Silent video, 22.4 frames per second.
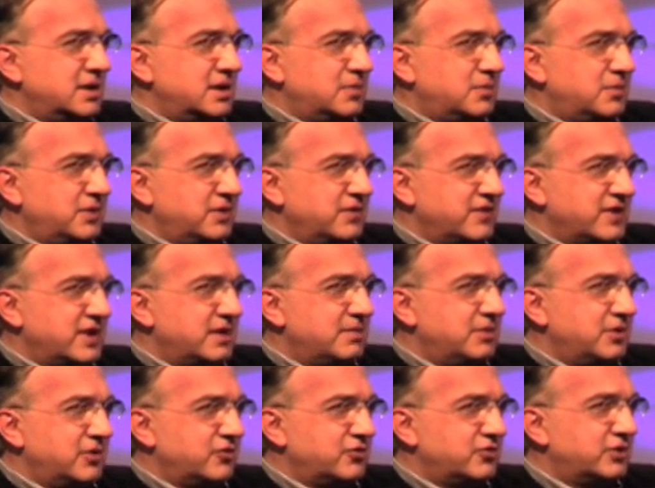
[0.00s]
And we've got to
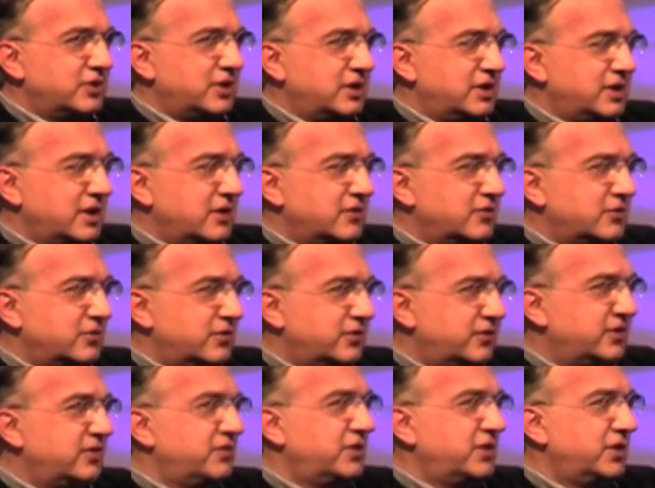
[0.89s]
make sure that the
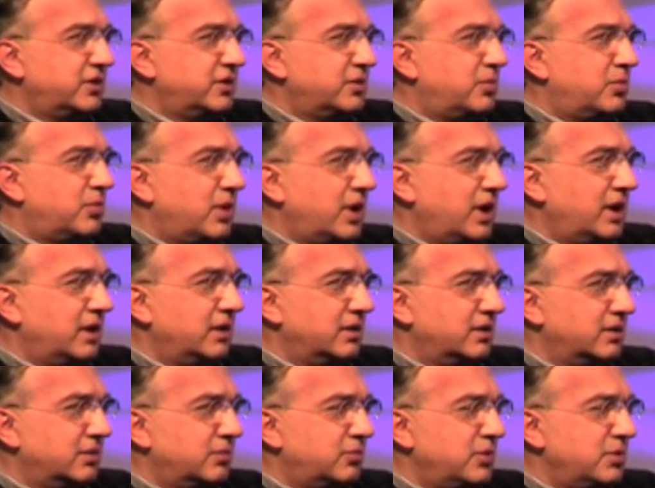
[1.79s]
exclusivity of the
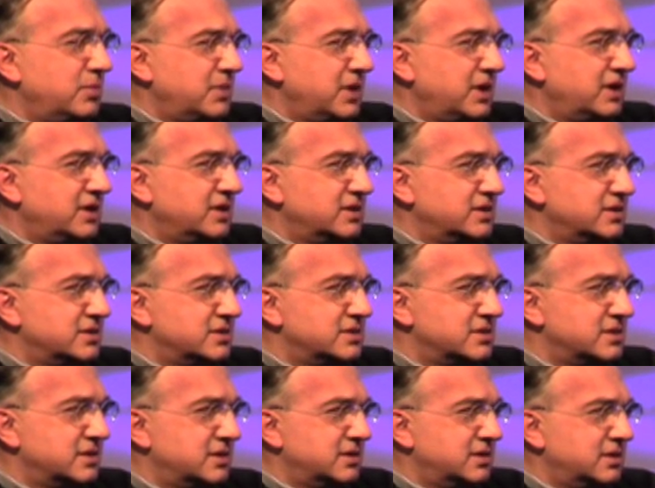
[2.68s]
brand
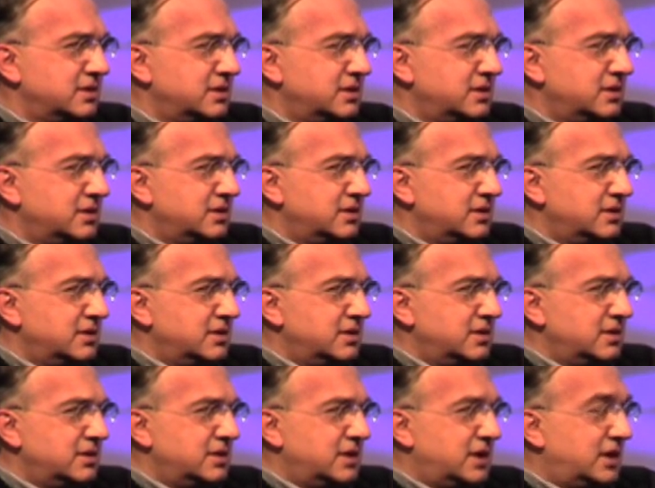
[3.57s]
remains
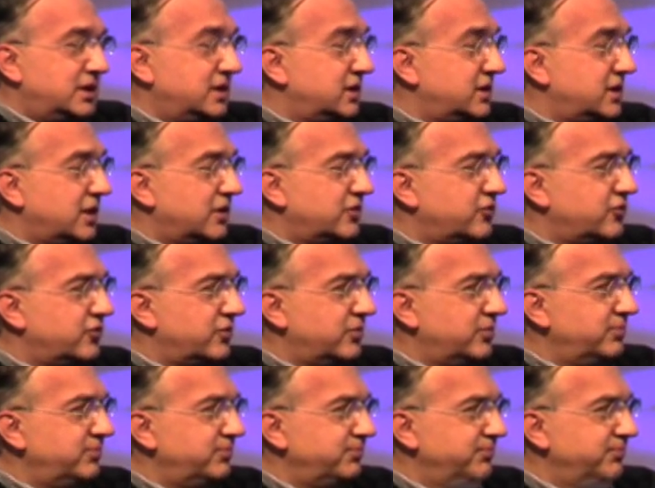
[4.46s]
untouched.